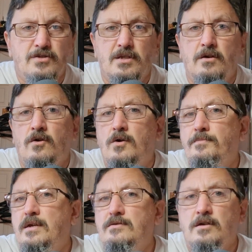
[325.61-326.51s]
the
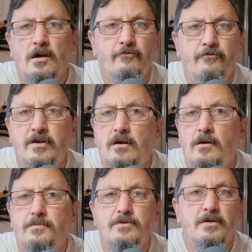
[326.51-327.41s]
carpet, the covering
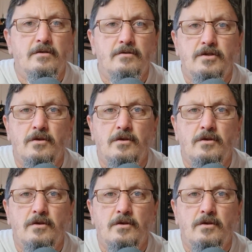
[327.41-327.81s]
up, the